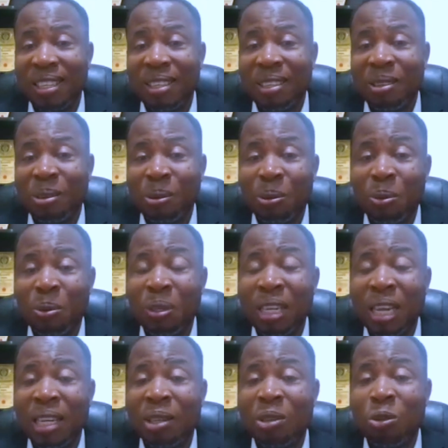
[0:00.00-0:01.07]
So those are
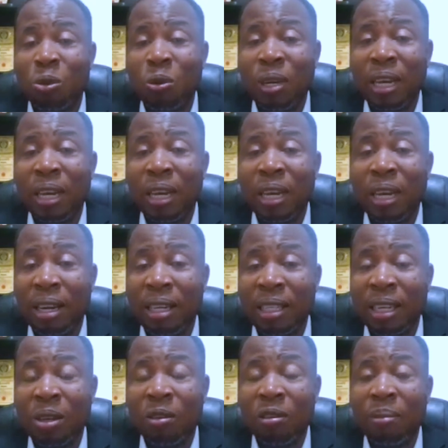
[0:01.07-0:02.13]
the two areas: state
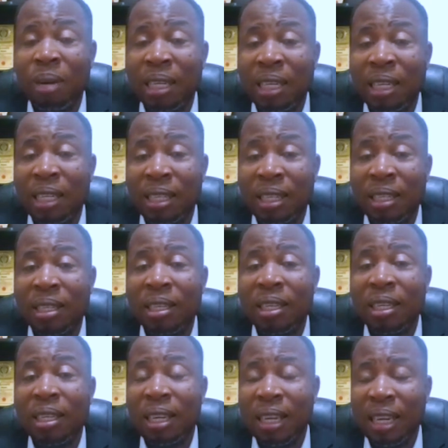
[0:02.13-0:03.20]
of emergency
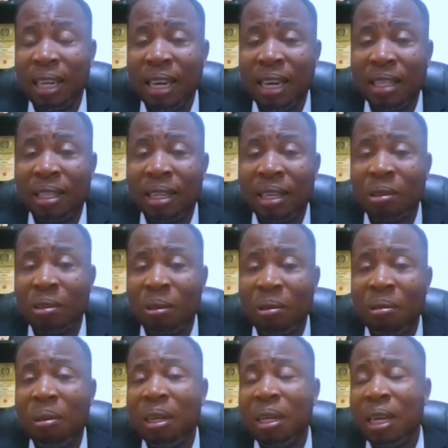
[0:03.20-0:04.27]
in that sector,
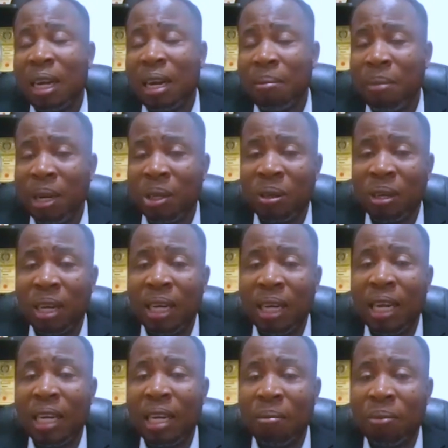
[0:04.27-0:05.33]
and make sure that
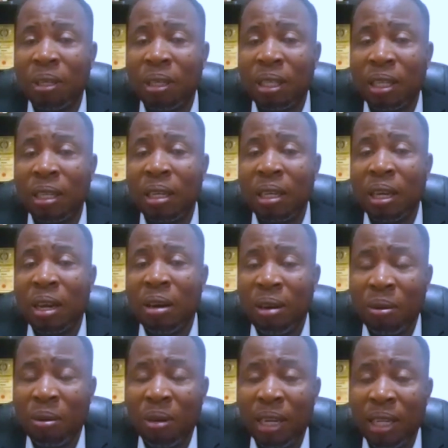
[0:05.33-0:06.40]
NNPC
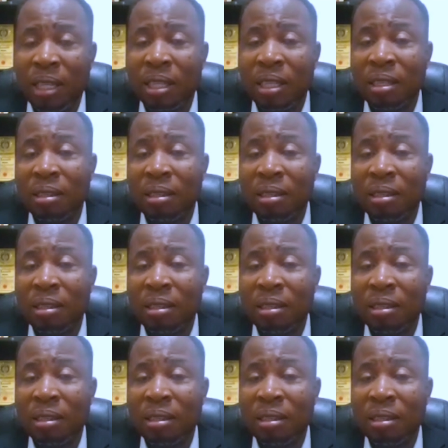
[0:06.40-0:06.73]
regulates